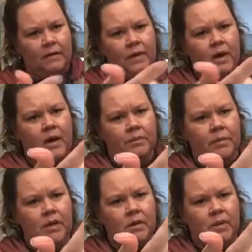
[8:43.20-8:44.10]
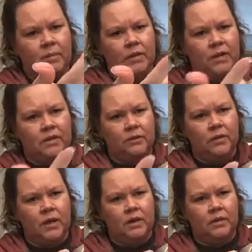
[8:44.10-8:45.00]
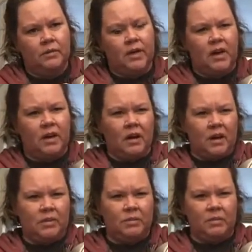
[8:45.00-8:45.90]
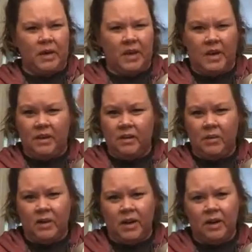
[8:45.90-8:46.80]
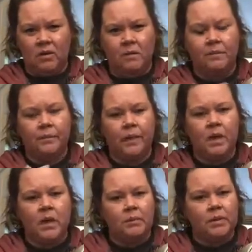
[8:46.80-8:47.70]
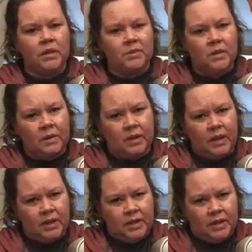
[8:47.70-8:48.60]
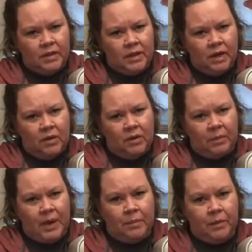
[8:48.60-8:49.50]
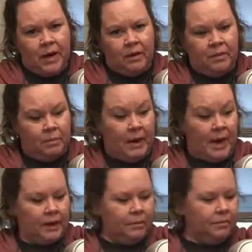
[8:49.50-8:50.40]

up near my presser foot, and I don't have to put my hand at a weird angle. But this will come in handy to get all the paper out of the back.